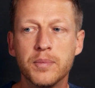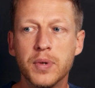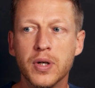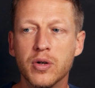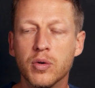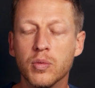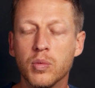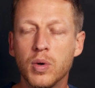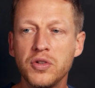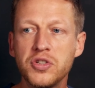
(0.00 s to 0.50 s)

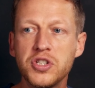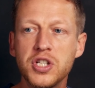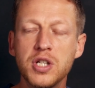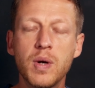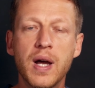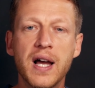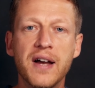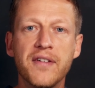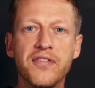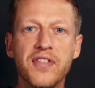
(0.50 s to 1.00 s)
But once
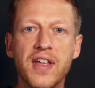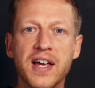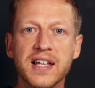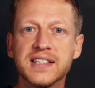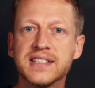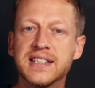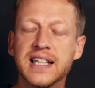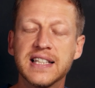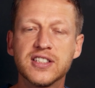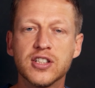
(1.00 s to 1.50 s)
you have
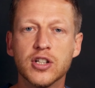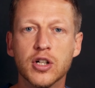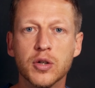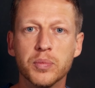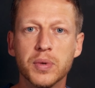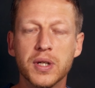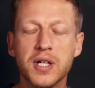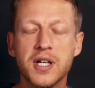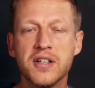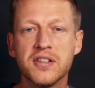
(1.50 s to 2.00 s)
that set
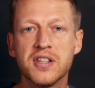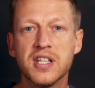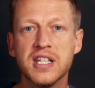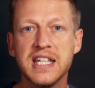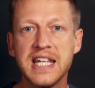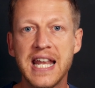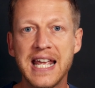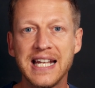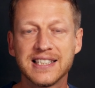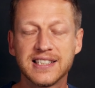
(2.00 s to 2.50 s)
up, the
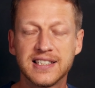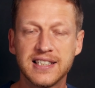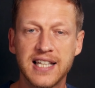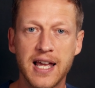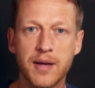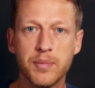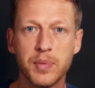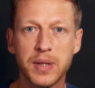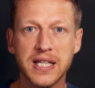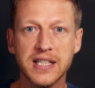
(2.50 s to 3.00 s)
next
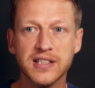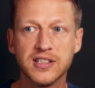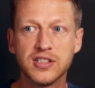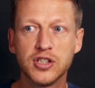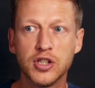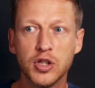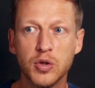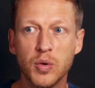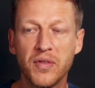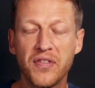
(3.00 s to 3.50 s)
step is
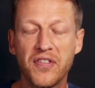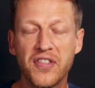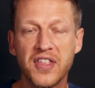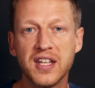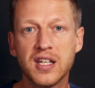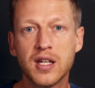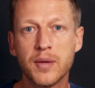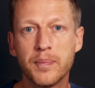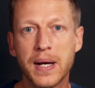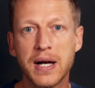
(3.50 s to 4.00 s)
to
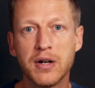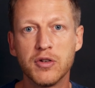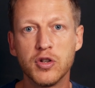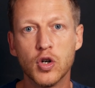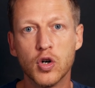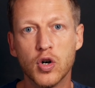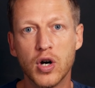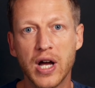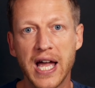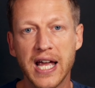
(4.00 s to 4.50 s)
think about
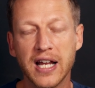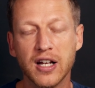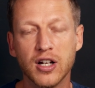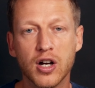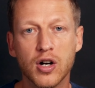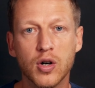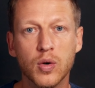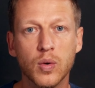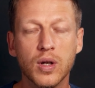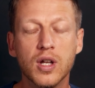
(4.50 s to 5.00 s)
your
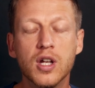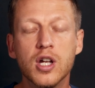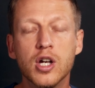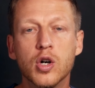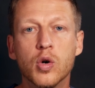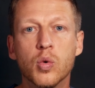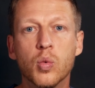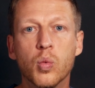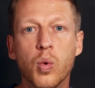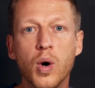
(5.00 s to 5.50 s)
end goal.
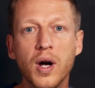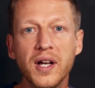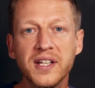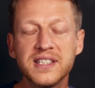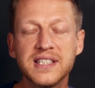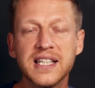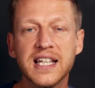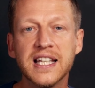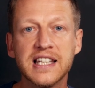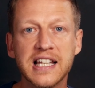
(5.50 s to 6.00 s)
What
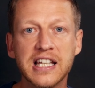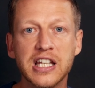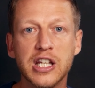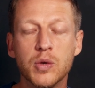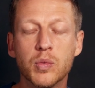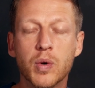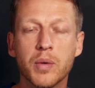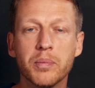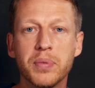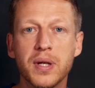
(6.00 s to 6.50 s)
is it that
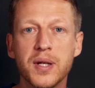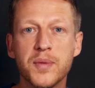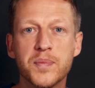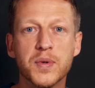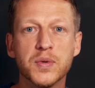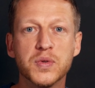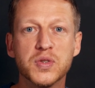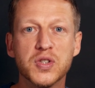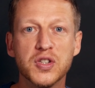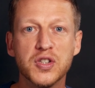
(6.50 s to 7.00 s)
you want
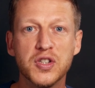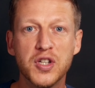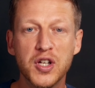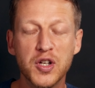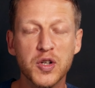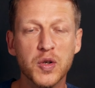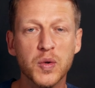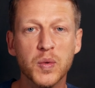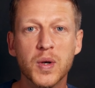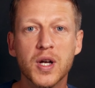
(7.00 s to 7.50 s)
people to
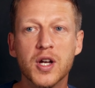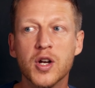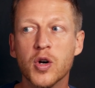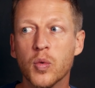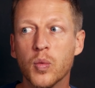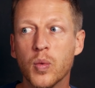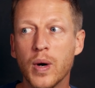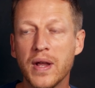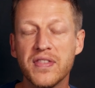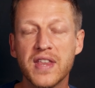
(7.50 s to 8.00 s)
do
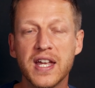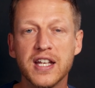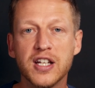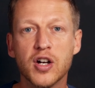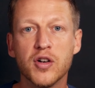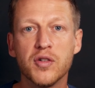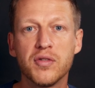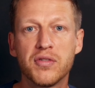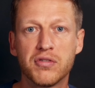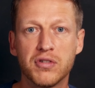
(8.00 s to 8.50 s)
when they
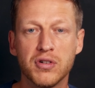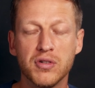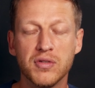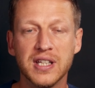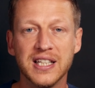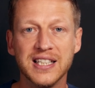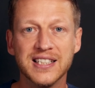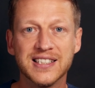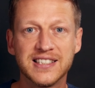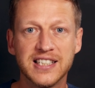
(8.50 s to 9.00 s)
go through
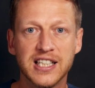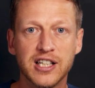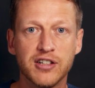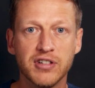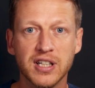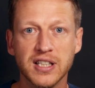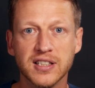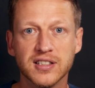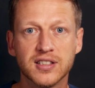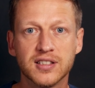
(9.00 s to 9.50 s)
these
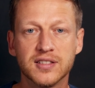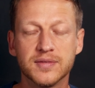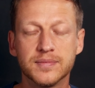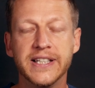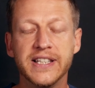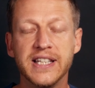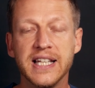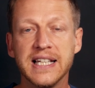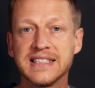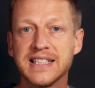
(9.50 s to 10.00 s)
series?
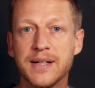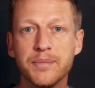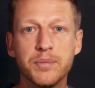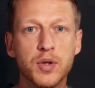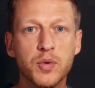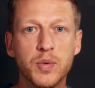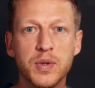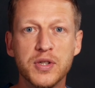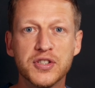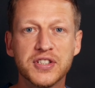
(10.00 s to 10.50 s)
In the
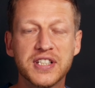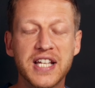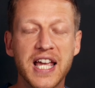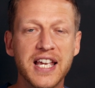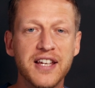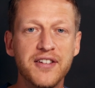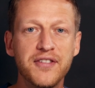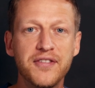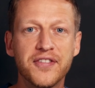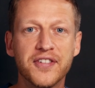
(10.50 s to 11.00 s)
example we just
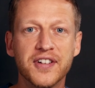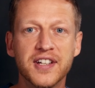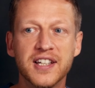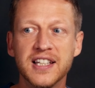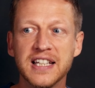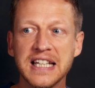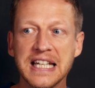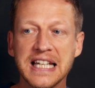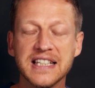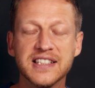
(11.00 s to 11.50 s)
gave,
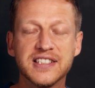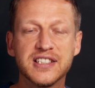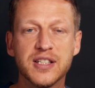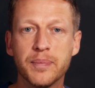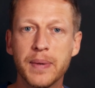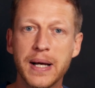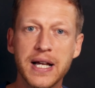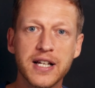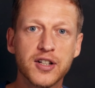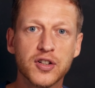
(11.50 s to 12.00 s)
it's
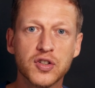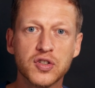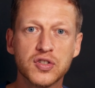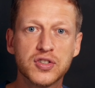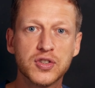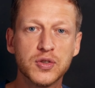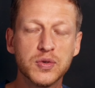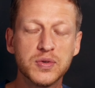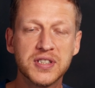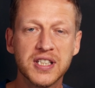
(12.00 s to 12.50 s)
to buy
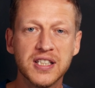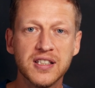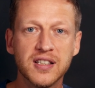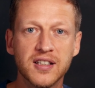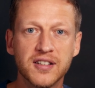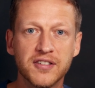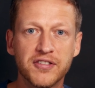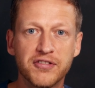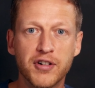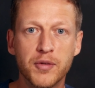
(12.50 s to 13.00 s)

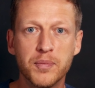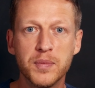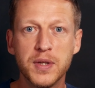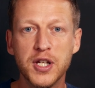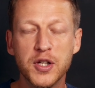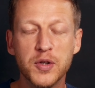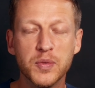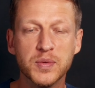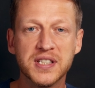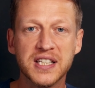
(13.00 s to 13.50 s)
consulting from
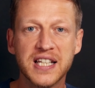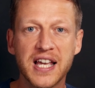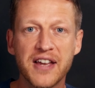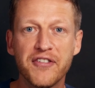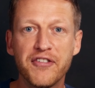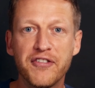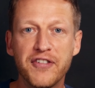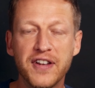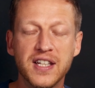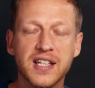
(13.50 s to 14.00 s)
you to
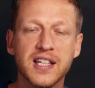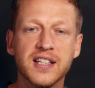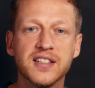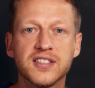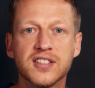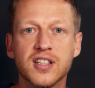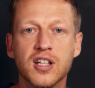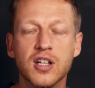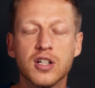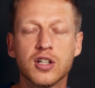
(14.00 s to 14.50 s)
get
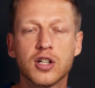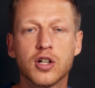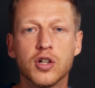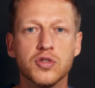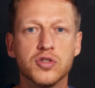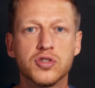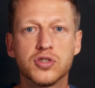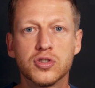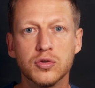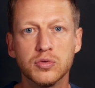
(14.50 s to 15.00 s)
fitness
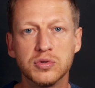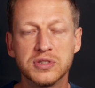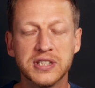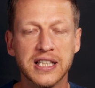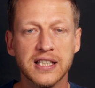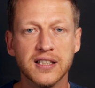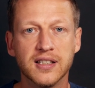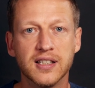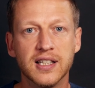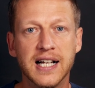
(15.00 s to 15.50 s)

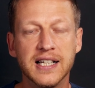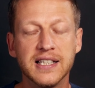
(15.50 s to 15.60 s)
consulting.